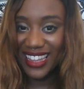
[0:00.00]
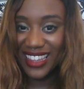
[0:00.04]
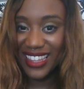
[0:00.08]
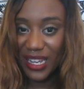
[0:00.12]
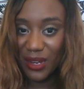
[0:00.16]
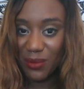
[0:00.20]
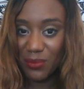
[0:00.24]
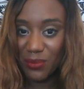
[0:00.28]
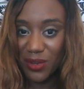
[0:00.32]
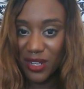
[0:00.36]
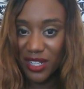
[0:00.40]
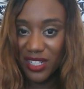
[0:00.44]

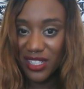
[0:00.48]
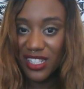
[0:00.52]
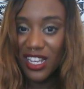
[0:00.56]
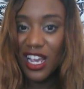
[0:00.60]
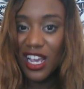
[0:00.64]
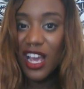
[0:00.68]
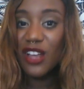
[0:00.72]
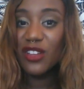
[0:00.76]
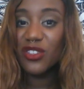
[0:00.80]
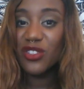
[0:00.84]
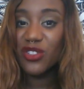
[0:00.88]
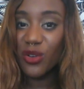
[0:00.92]
Libras.
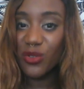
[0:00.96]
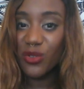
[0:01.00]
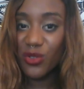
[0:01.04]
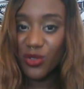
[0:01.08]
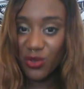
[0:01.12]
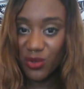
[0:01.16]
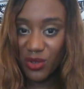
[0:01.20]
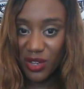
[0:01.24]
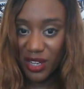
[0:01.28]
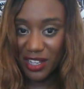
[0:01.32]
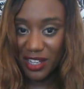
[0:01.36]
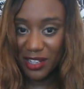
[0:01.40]
So
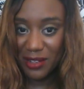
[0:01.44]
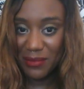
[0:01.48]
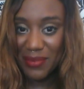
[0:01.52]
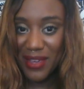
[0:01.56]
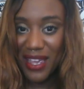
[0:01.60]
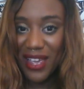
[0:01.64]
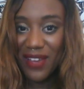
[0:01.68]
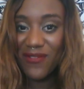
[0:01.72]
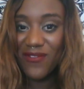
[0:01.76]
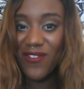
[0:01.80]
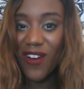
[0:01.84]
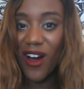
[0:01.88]
you could
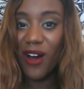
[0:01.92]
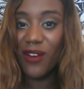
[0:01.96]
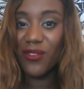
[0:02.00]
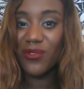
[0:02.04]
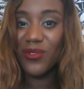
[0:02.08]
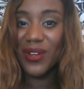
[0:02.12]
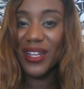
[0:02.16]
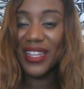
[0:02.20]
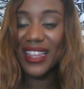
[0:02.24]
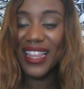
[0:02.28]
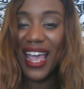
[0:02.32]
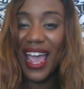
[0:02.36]
be involved
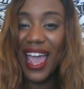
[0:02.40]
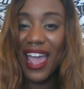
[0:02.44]
with